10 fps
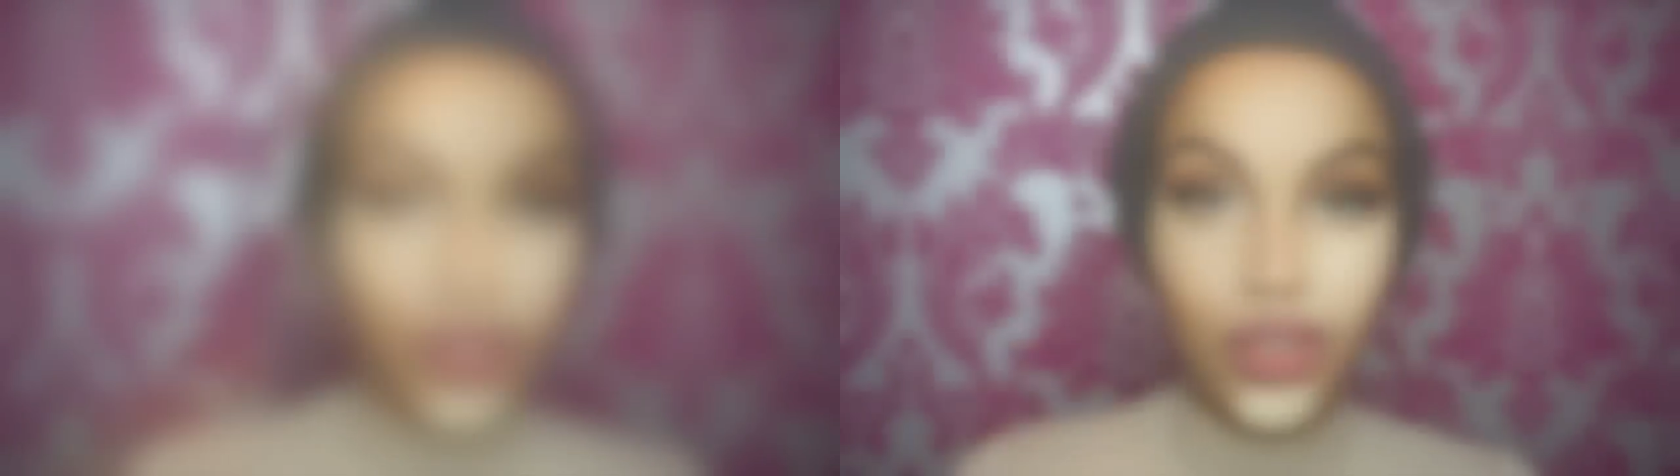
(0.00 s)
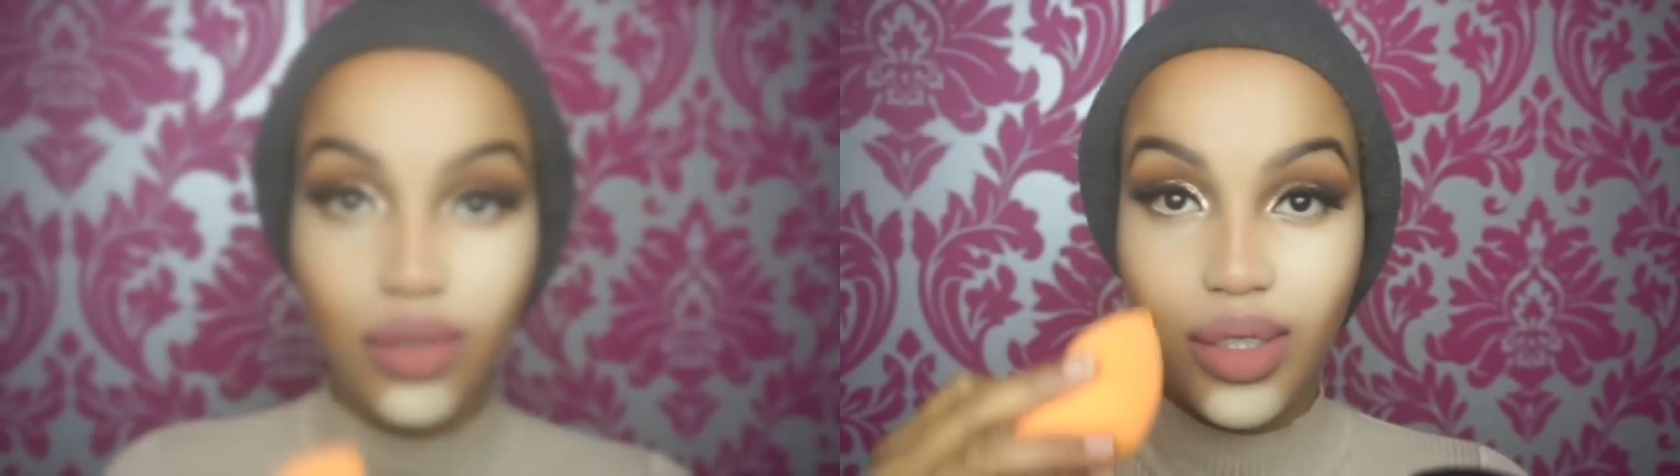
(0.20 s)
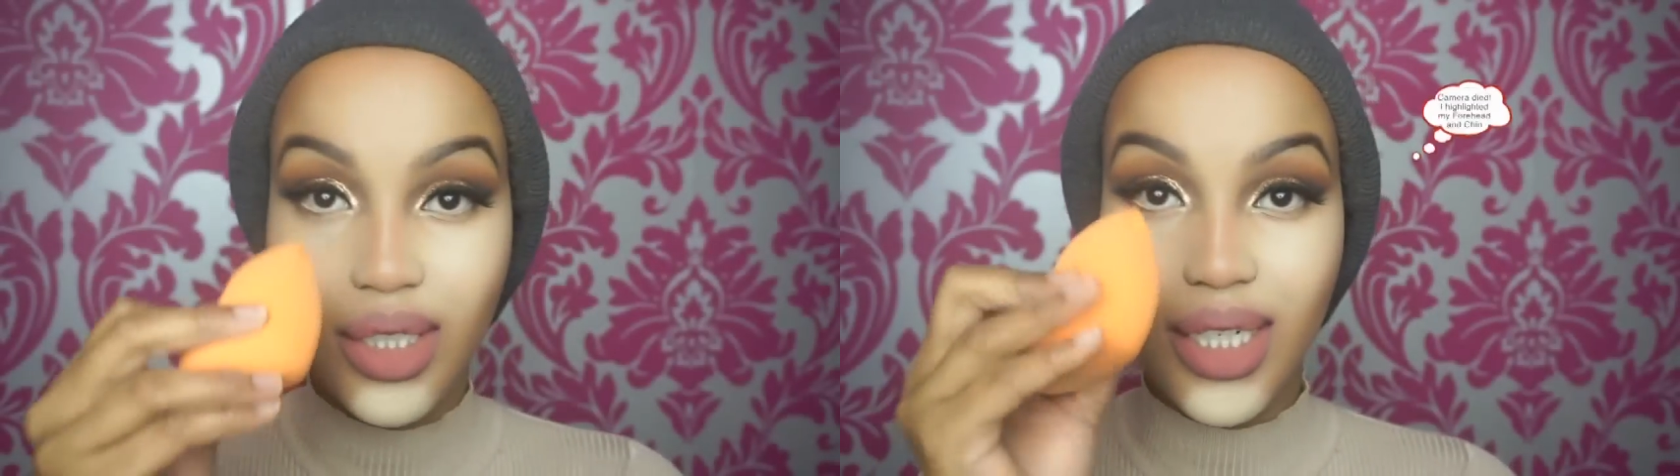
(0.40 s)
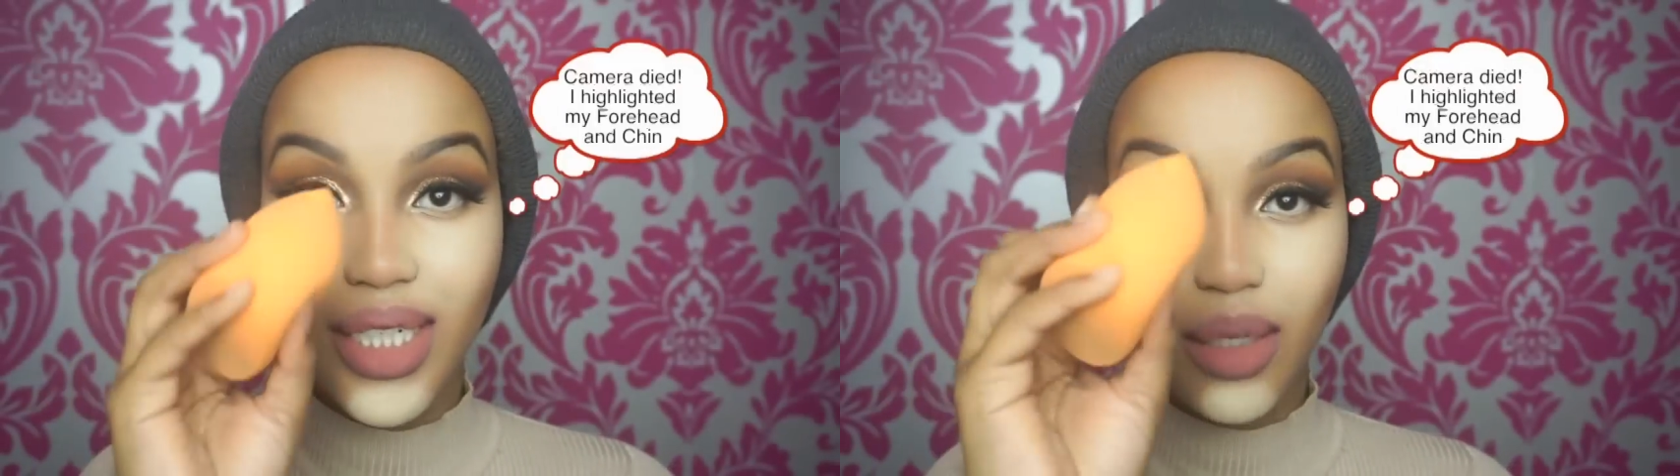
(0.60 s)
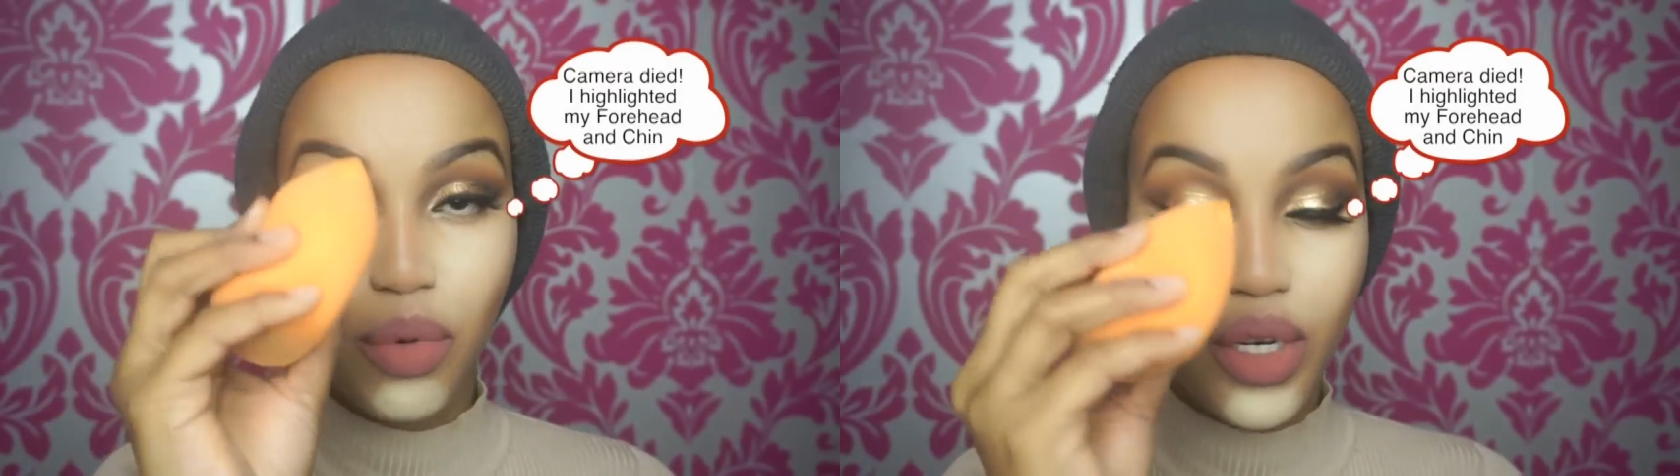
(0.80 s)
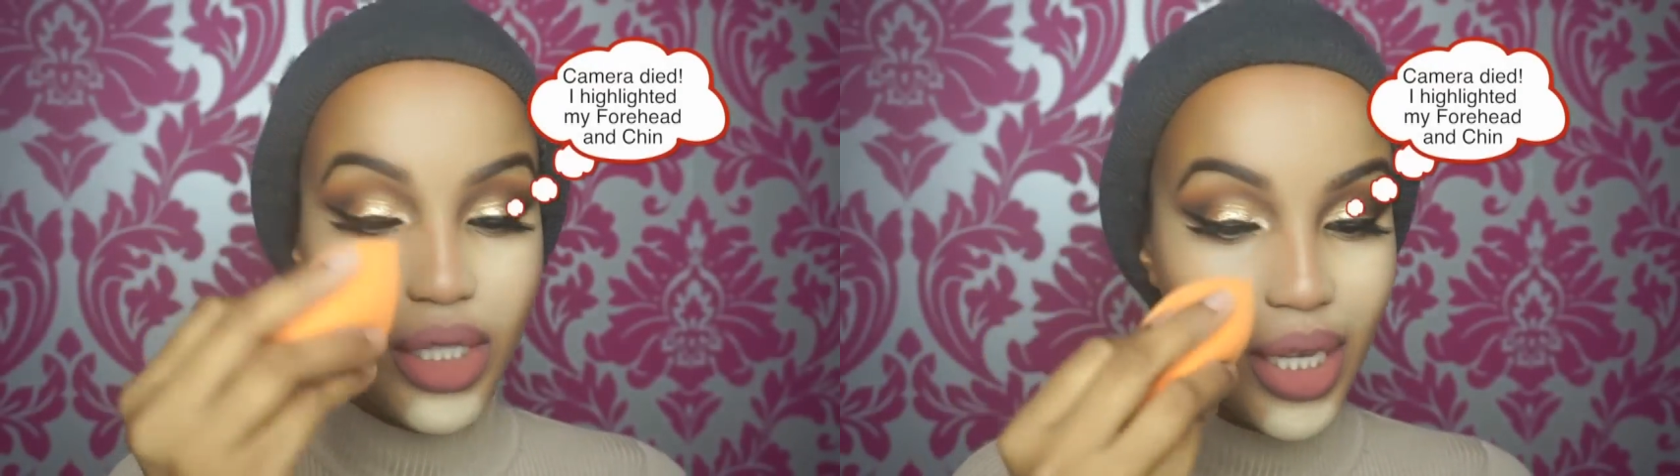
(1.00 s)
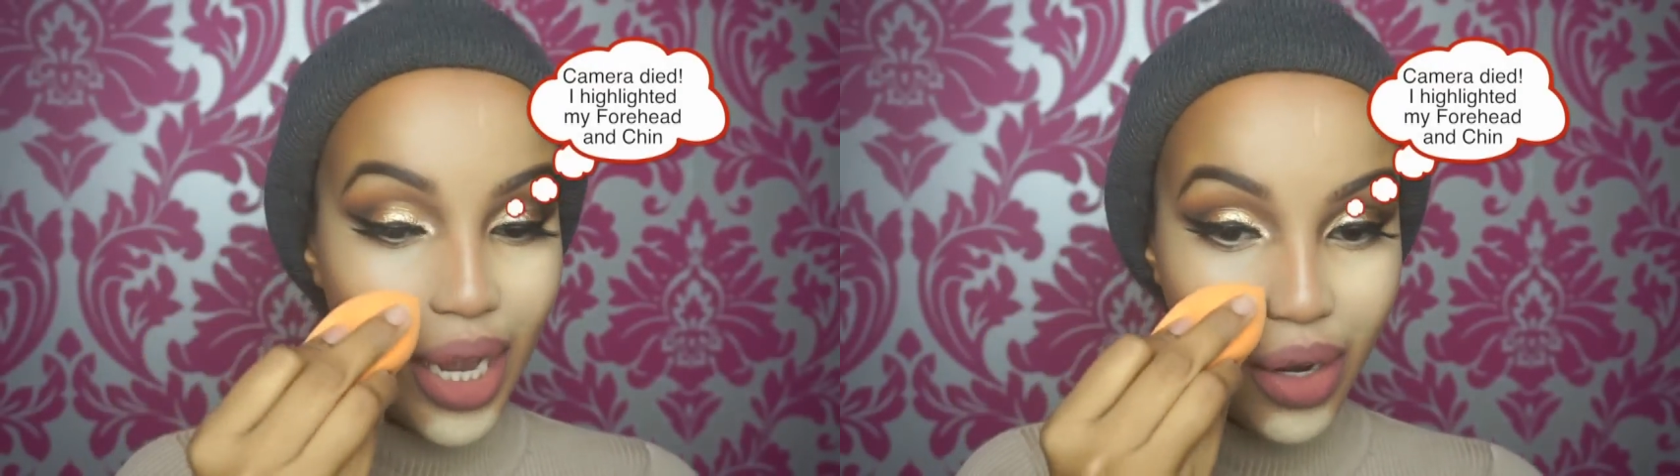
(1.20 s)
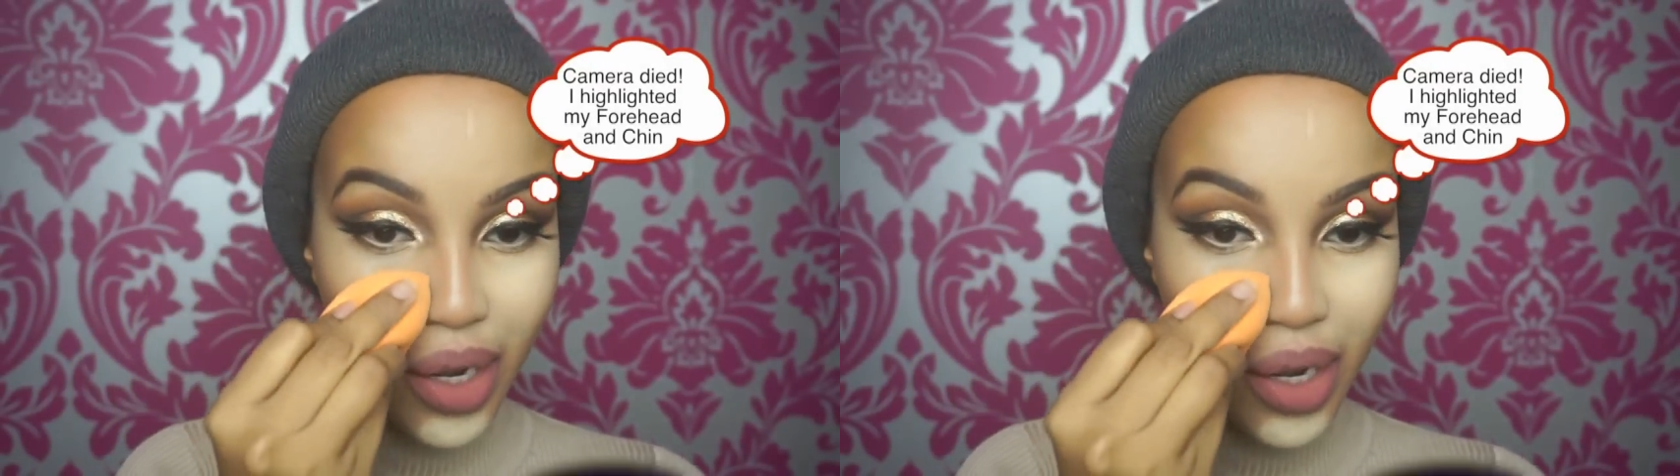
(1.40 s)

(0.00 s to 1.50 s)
So we're just going to take the pointy side,